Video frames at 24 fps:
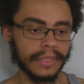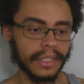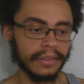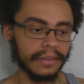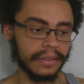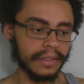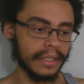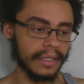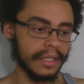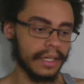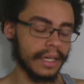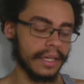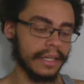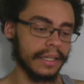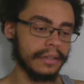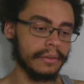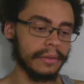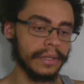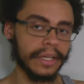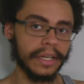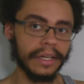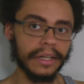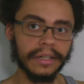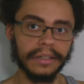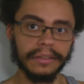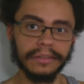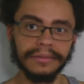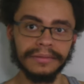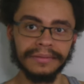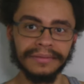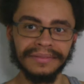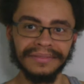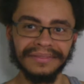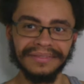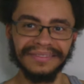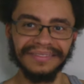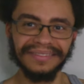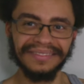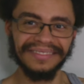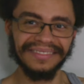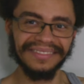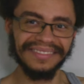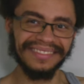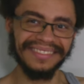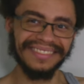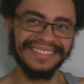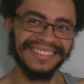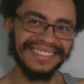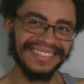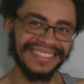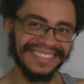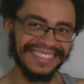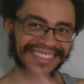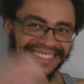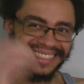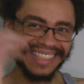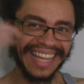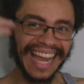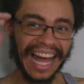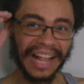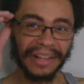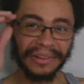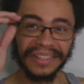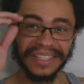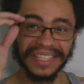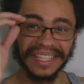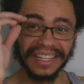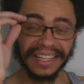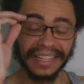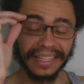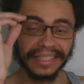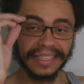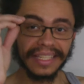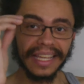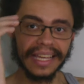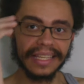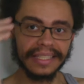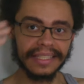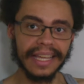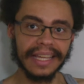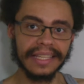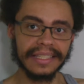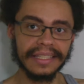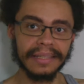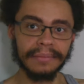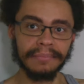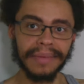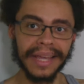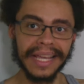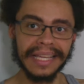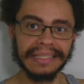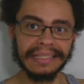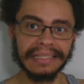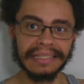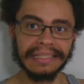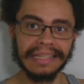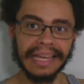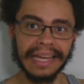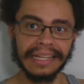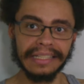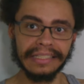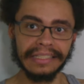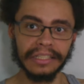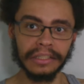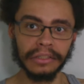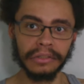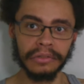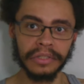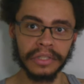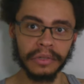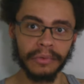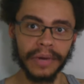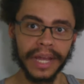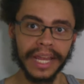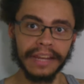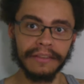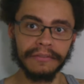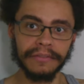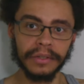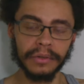Oh god, here we go. Calories in? Because yes, that's the basic tenet to losing weight.